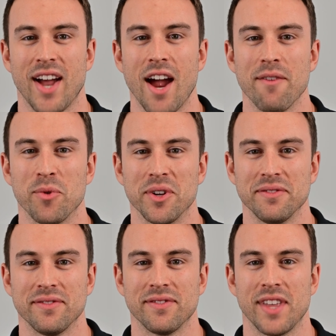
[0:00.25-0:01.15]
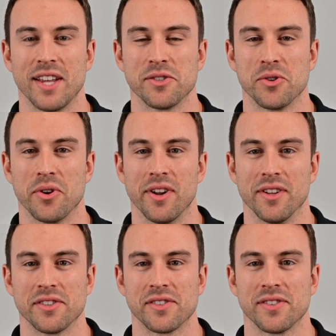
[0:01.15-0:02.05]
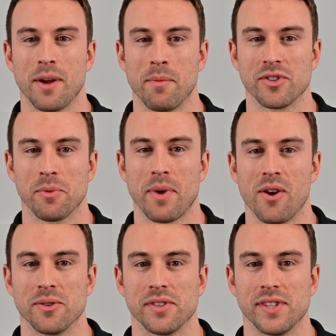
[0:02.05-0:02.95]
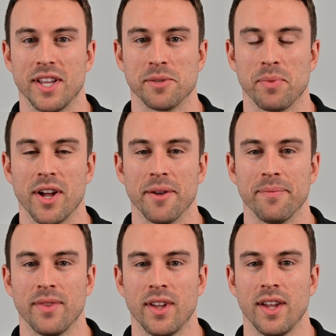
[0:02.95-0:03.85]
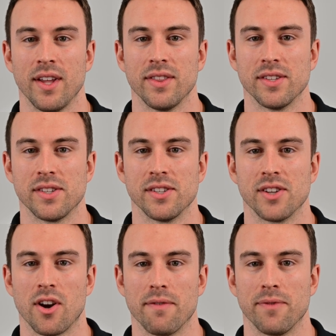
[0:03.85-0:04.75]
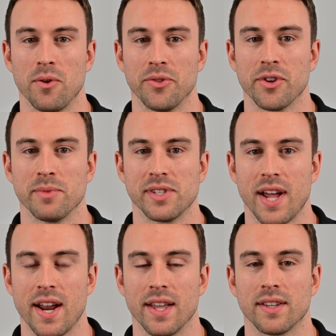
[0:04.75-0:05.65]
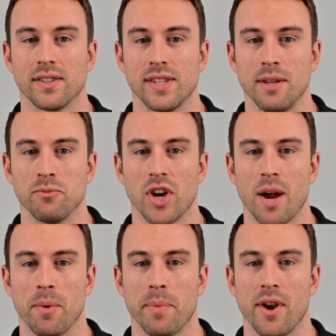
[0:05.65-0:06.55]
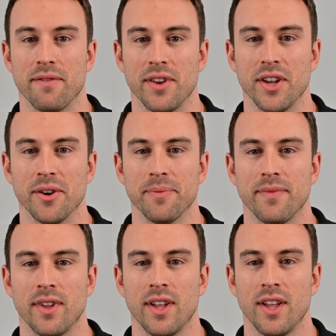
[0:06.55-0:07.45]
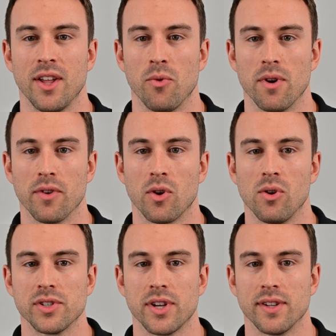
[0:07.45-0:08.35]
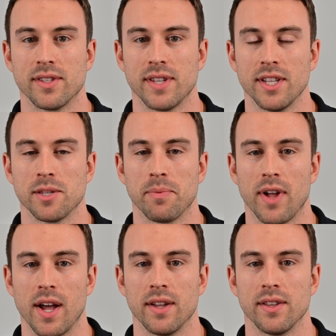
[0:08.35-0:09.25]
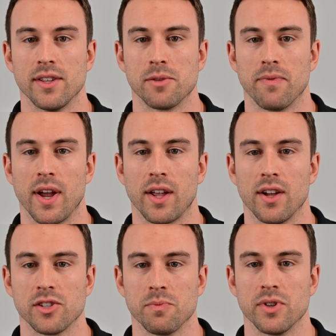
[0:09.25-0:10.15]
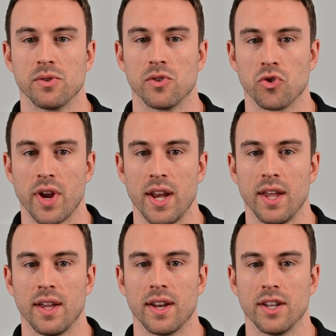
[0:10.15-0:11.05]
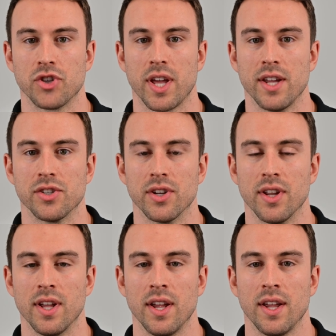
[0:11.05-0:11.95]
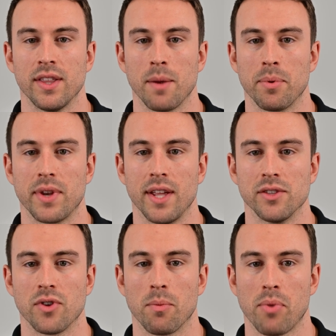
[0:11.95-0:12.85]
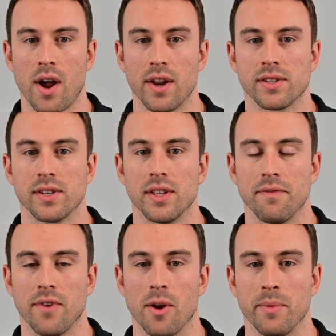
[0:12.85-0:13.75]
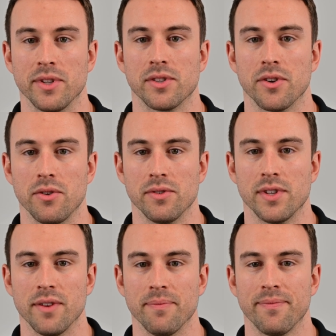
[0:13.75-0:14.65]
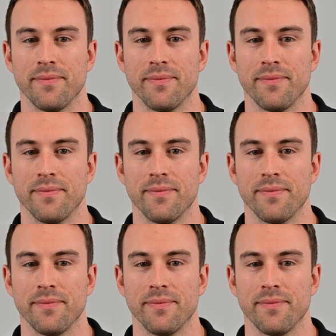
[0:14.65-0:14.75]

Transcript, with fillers: Hi everyone, thanks for joining us. I'm Marshall Powers with State Supply. This is our float and thermostatic steam trap repair video. One of our goals here at State Supply is to provide customers with training and education that pertains to our products and environments they're used in.